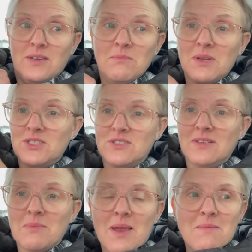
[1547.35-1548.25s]
you munching in
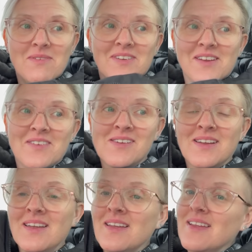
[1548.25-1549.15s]
the bathroom, are
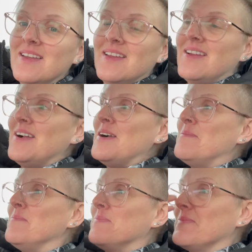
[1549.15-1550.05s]

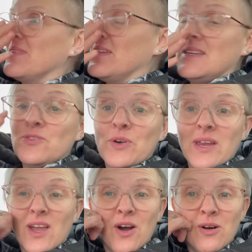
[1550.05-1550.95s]
you? It's
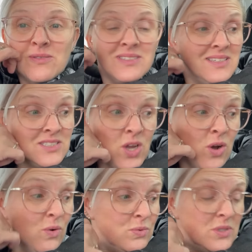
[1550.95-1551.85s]
really cold. It's
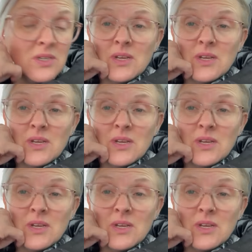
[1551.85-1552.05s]
cold.